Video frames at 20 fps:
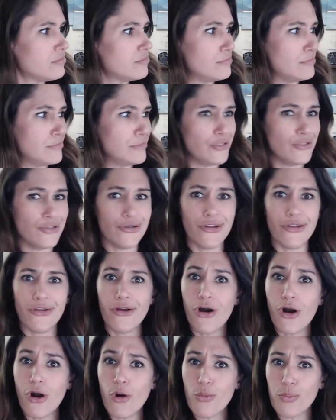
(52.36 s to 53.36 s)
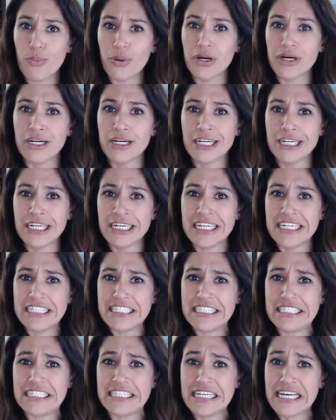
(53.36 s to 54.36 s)
nope,
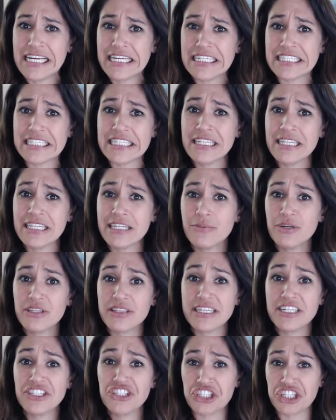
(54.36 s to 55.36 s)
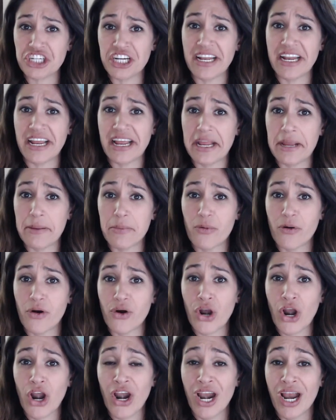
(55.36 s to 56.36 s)
not dealing with this shit
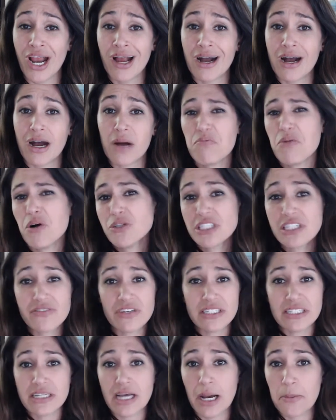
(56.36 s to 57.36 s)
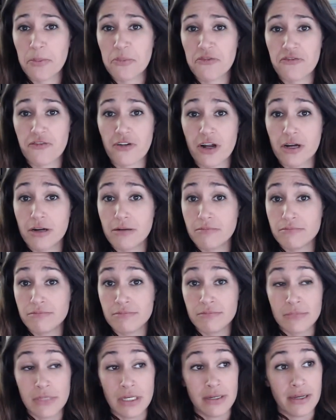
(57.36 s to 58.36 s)
anymore. Most of us come
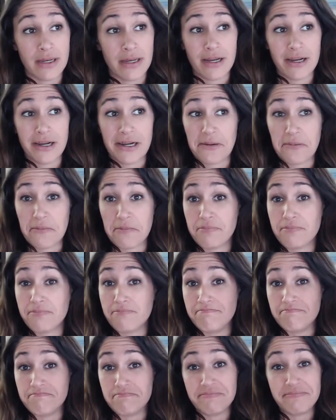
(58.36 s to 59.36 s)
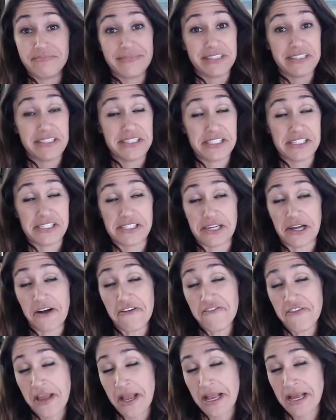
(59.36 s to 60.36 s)
from
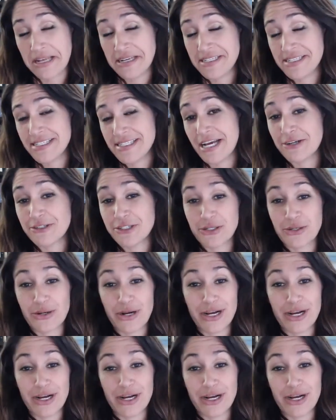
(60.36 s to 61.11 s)
stuff handed down to